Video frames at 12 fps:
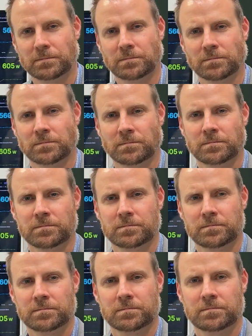
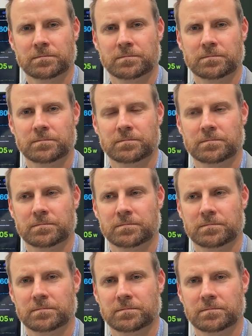
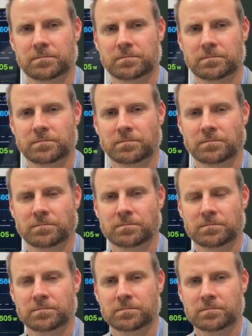
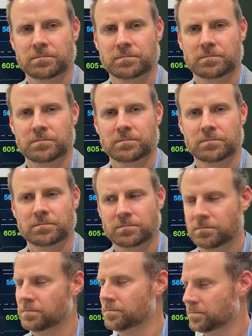
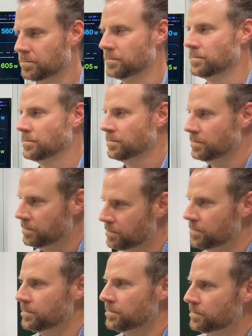
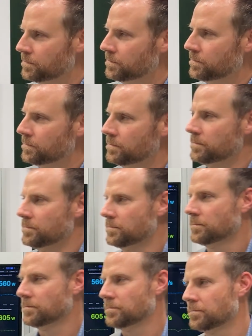
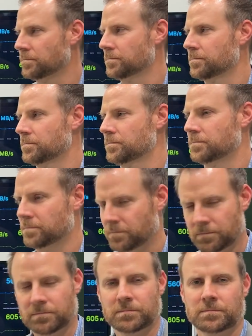
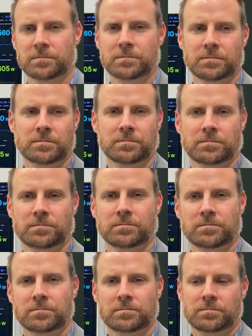(silent)